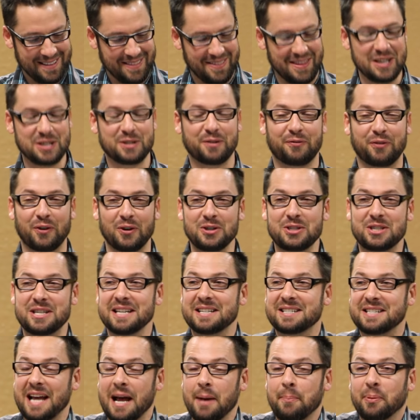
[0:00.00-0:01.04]
this first
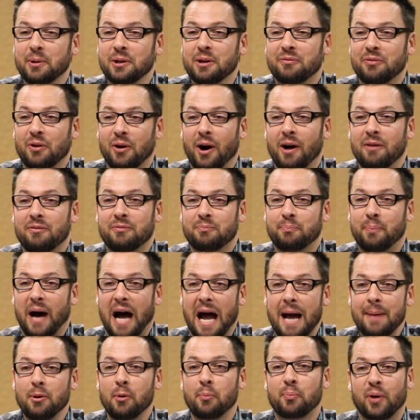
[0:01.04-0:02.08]
example of
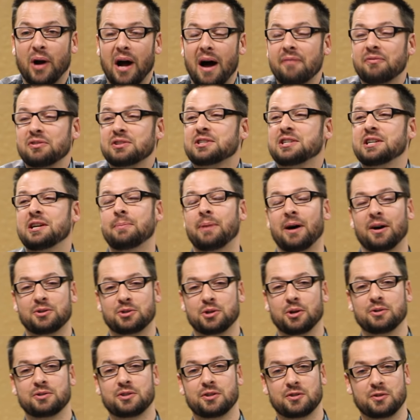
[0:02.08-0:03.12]
Bible prophecy about
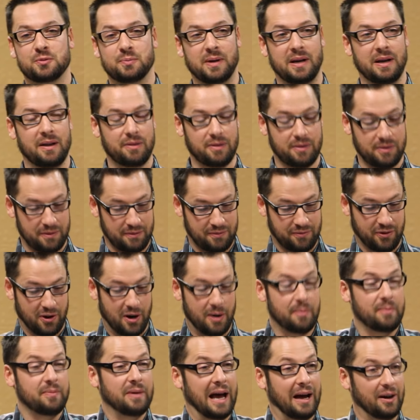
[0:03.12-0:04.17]
Joseph Smith
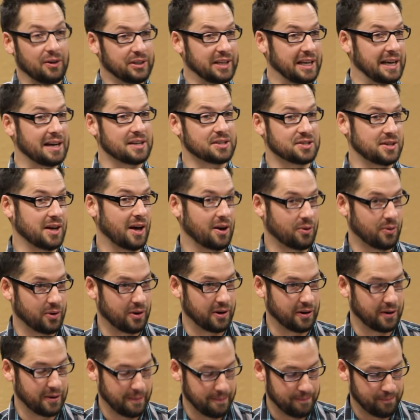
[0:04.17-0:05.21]
from
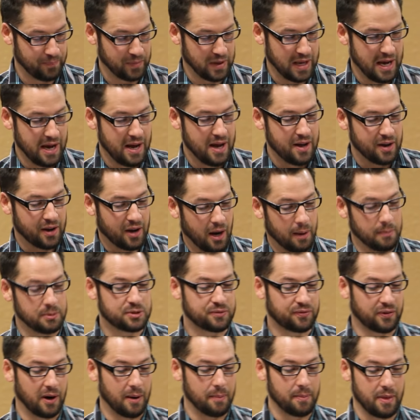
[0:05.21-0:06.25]
LDS.org
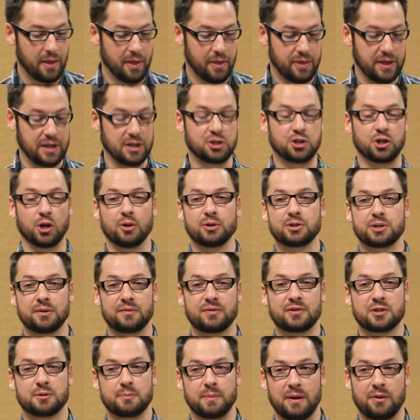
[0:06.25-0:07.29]
comes from the
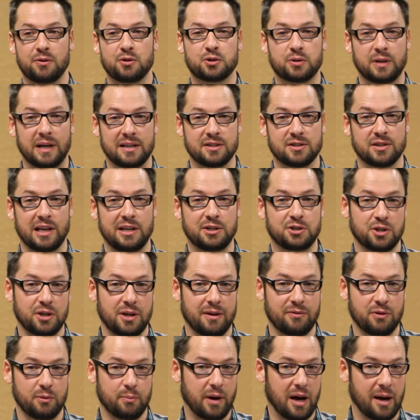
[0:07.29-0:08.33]
Joseph Smith translation
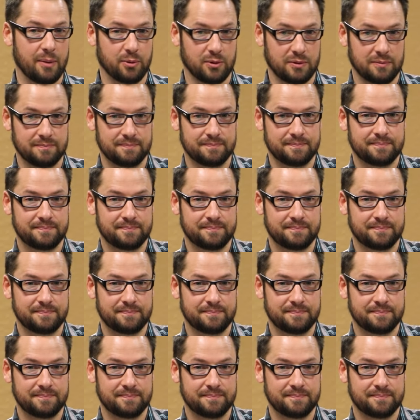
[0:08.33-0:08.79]
of the Bible.